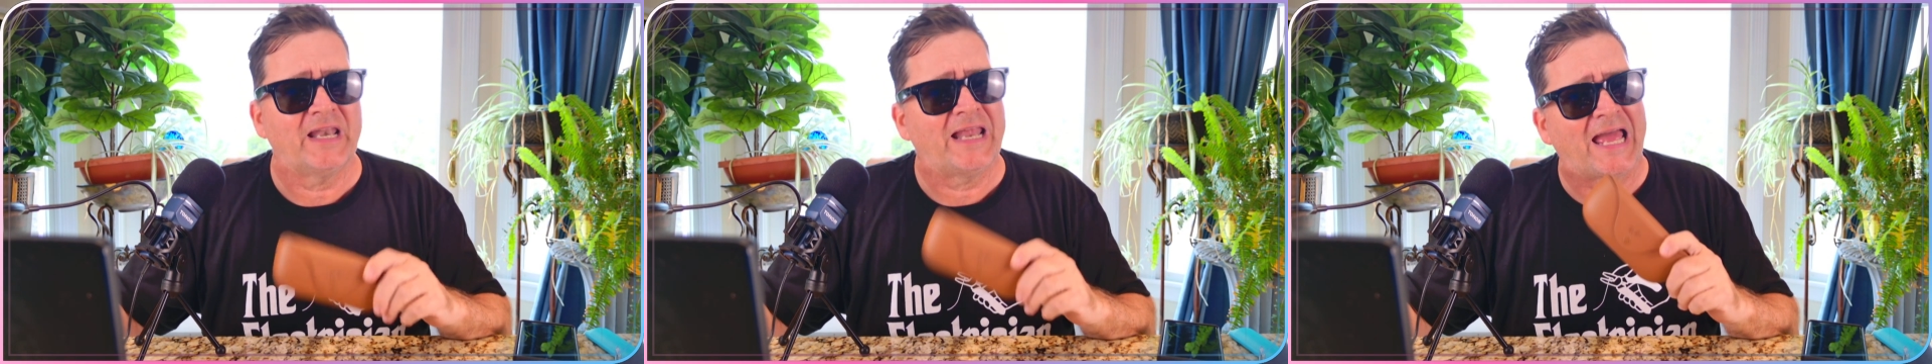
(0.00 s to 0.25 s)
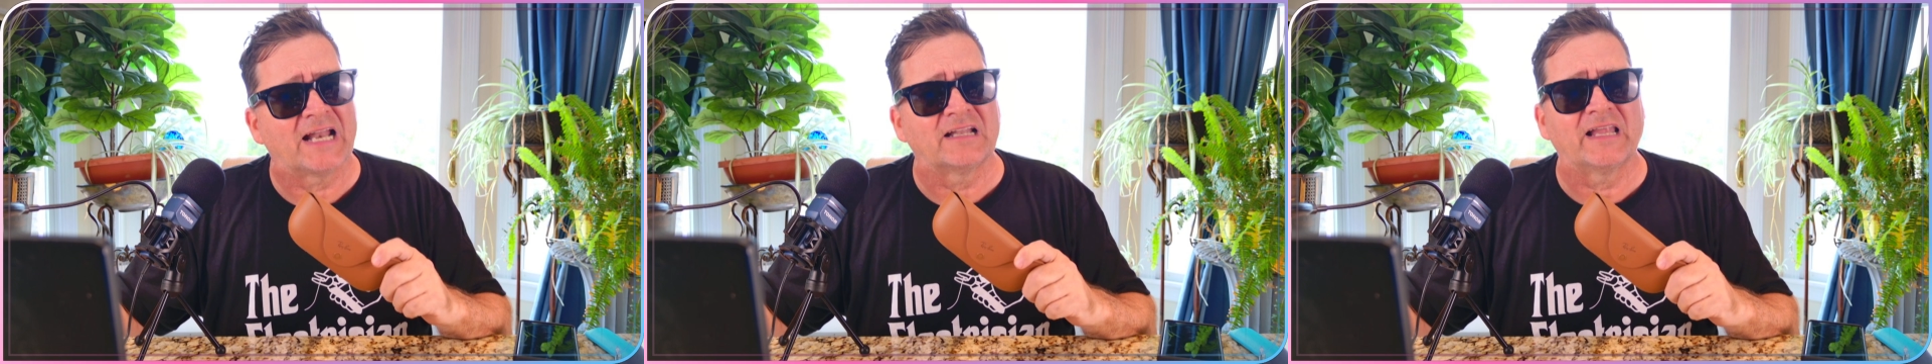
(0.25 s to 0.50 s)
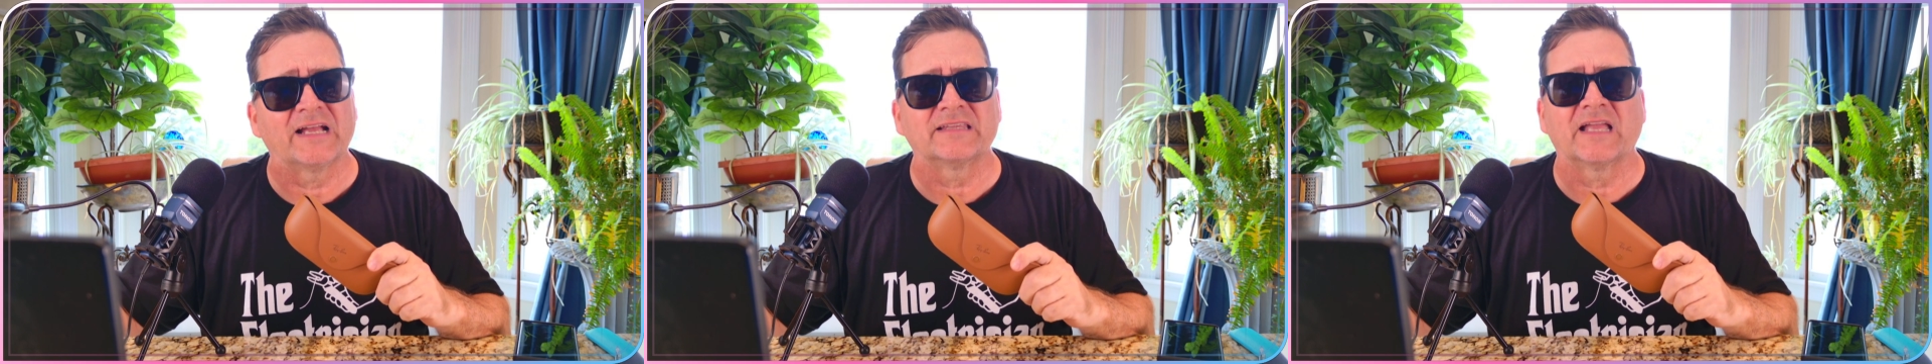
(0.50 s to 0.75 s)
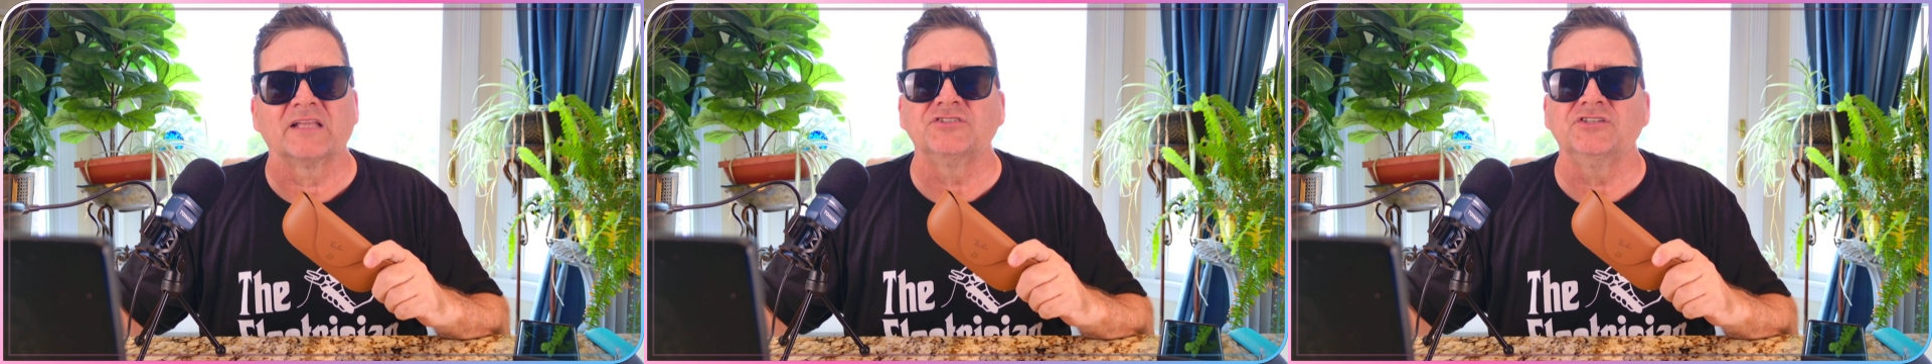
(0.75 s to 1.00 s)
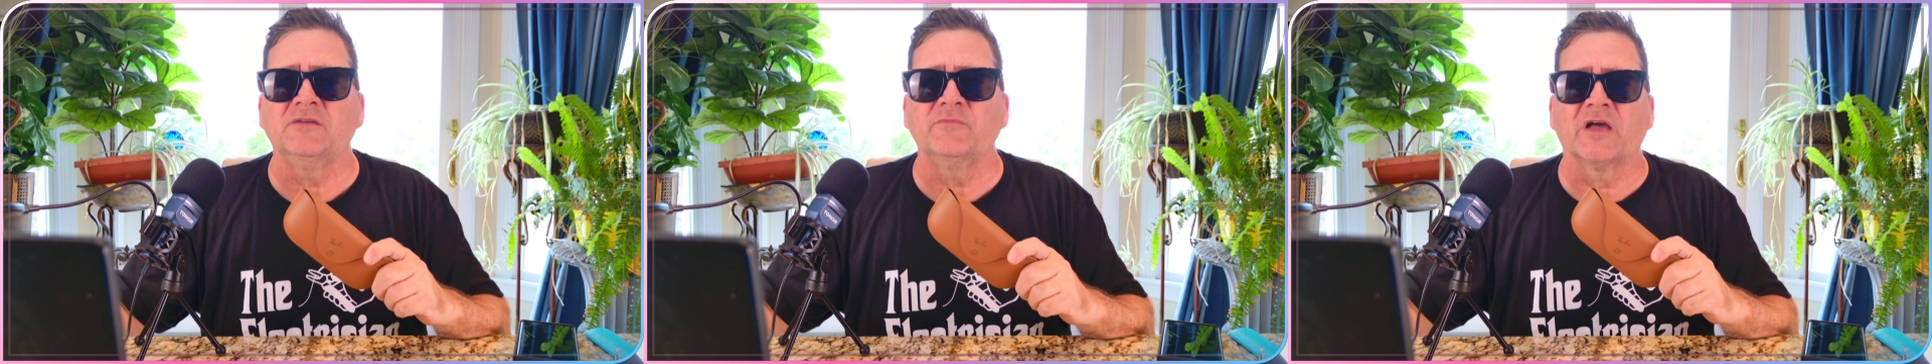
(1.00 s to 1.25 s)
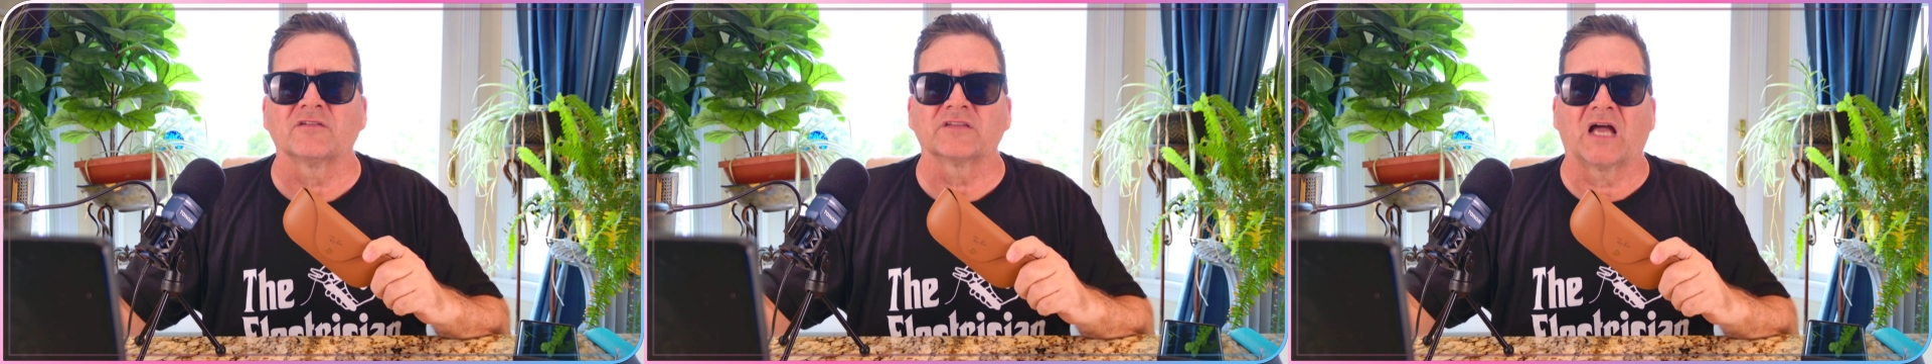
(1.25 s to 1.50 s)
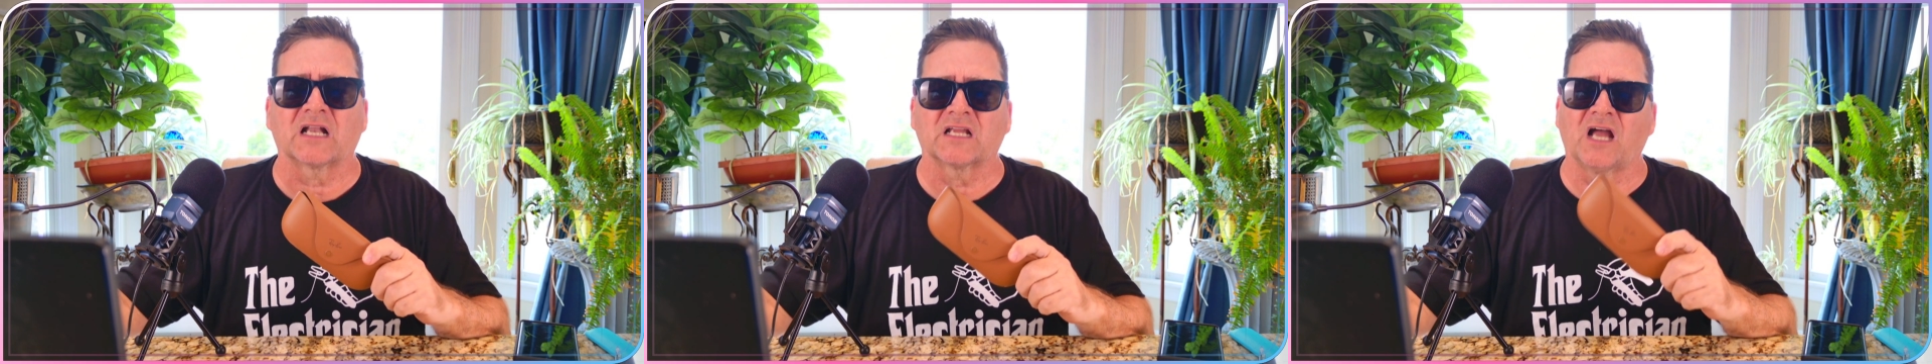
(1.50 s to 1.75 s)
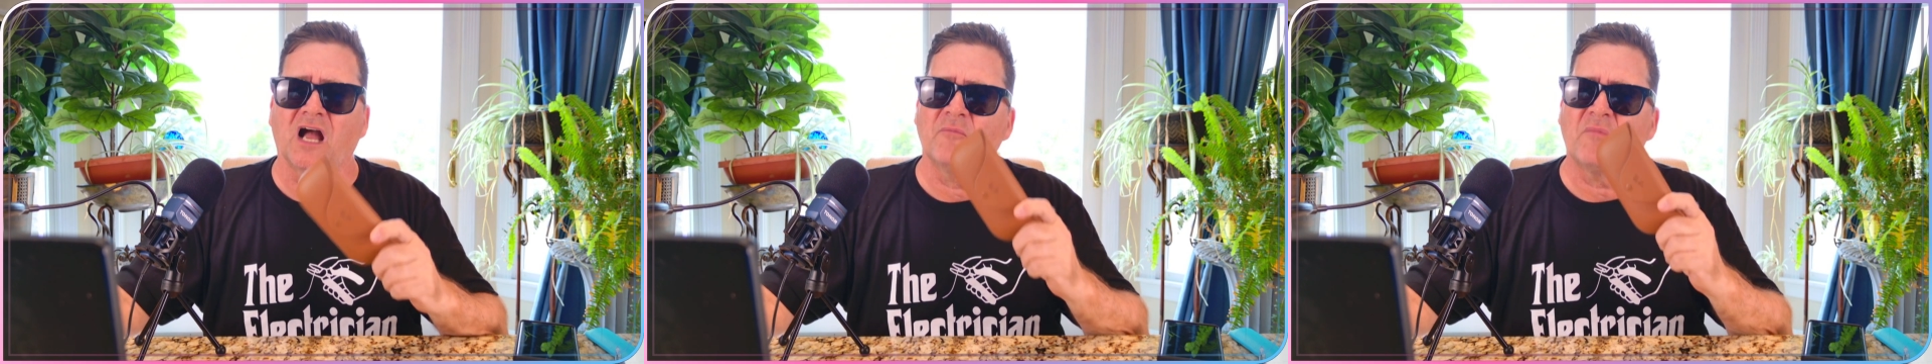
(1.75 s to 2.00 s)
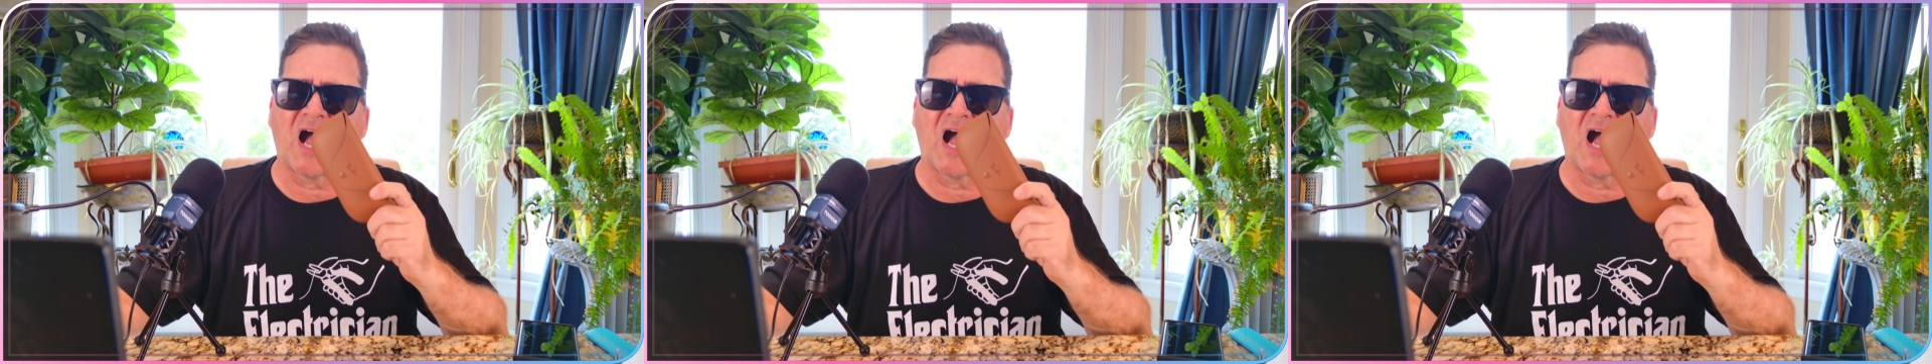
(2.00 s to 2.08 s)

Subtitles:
henelect@gmail.com.